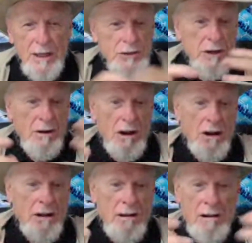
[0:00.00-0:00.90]
So
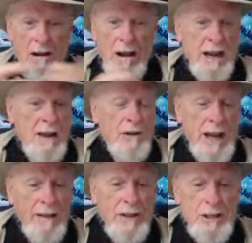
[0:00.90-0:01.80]
I, I, would never
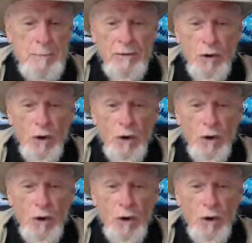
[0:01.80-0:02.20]
done this before.